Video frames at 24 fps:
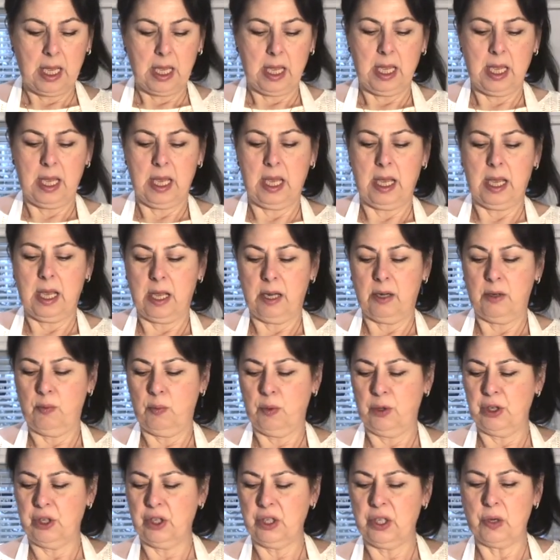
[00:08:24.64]
And we're
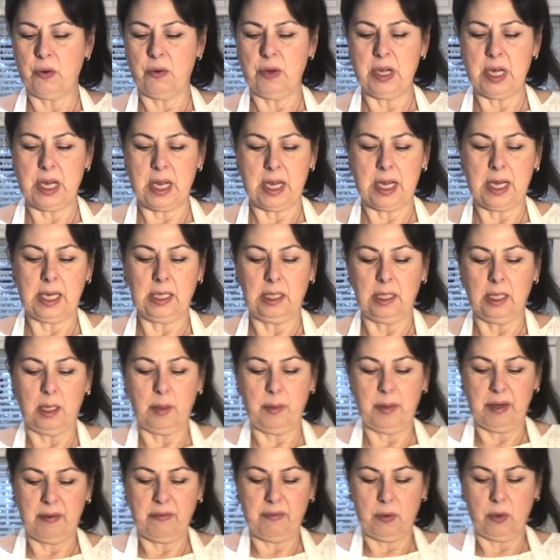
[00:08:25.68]
just going to add a little
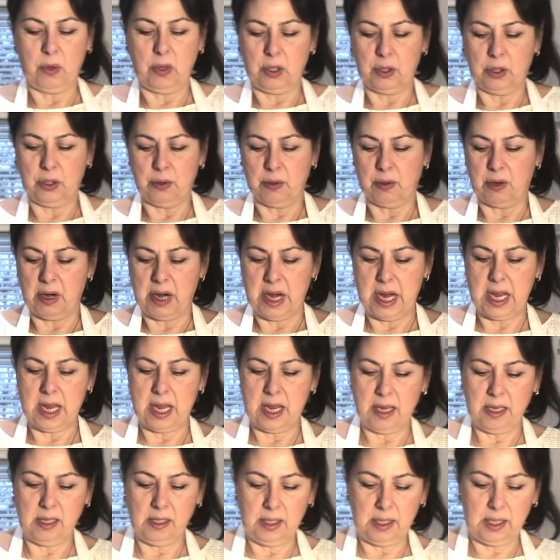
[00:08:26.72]
bit of oil to our
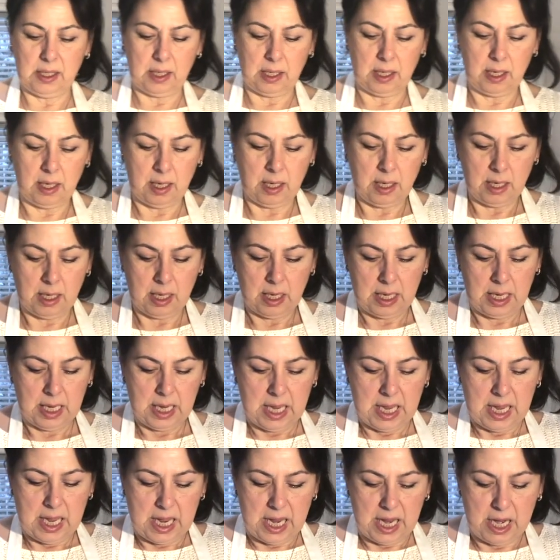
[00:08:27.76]
hands.
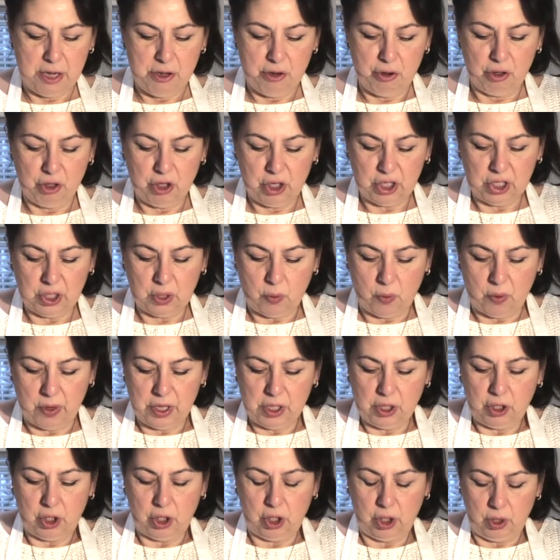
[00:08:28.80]
And you're just going
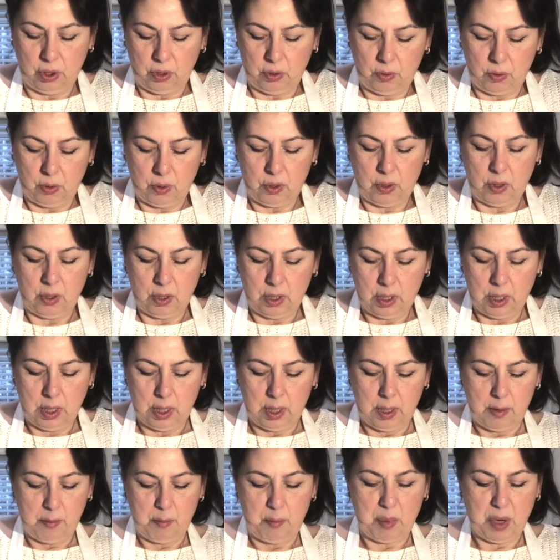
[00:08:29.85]
to
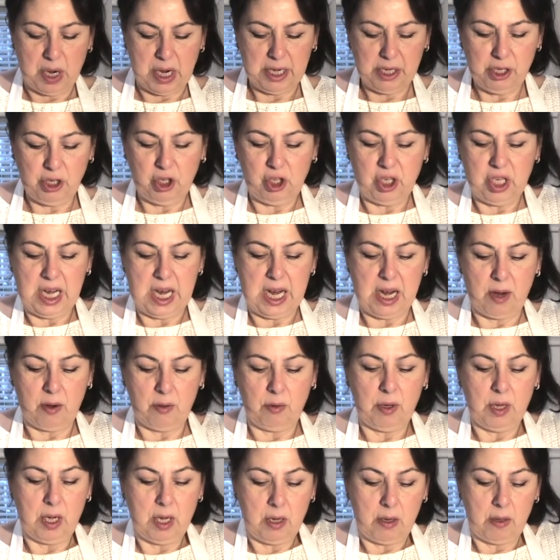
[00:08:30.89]
punch
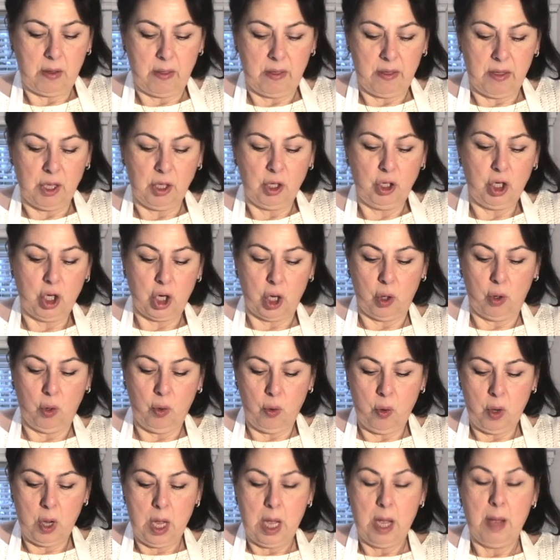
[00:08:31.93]
down the
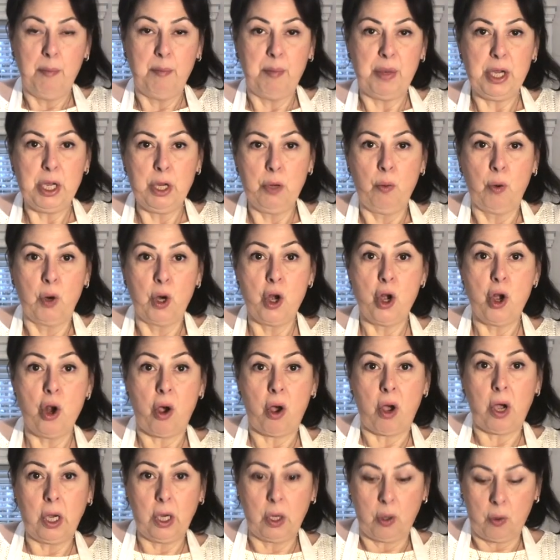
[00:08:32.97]
dough, but you are
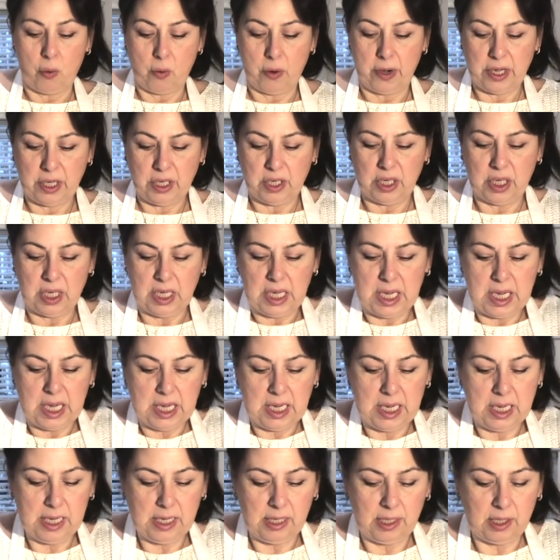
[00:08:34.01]
not going to knead
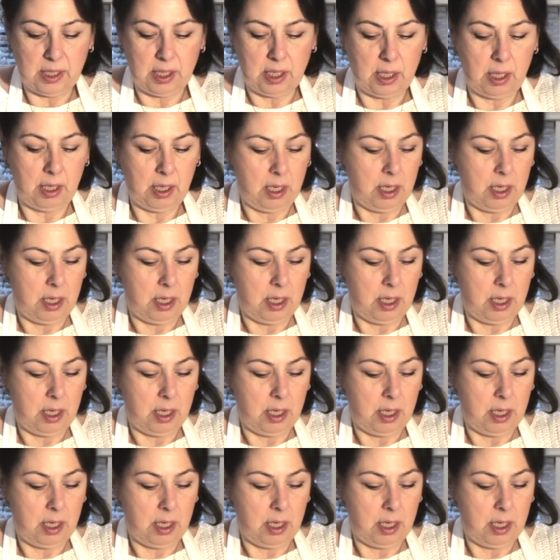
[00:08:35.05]
it.